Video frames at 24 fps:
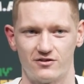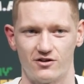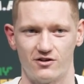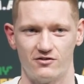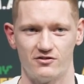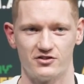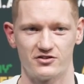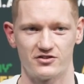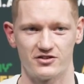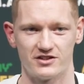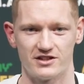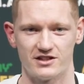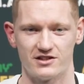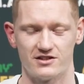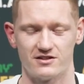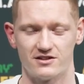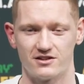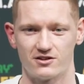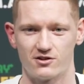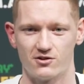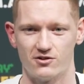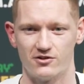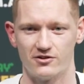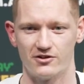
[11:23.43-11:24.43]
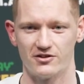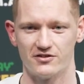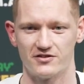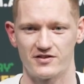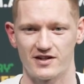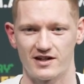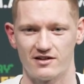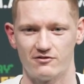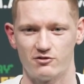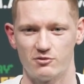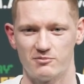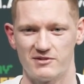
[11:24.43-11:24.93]
obviously gone on
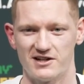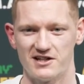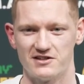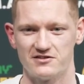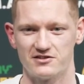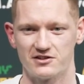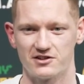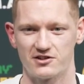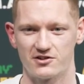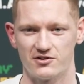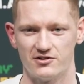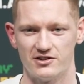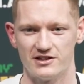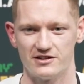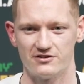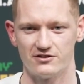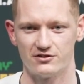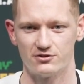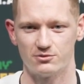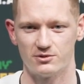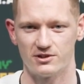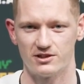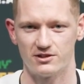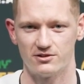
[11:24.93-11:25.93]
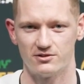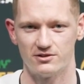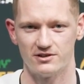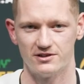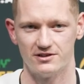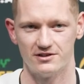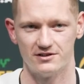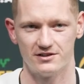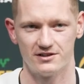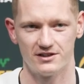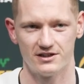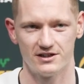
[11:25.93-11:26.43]
to have amazing careers as well.
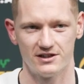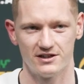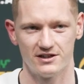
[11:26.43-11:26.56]
And,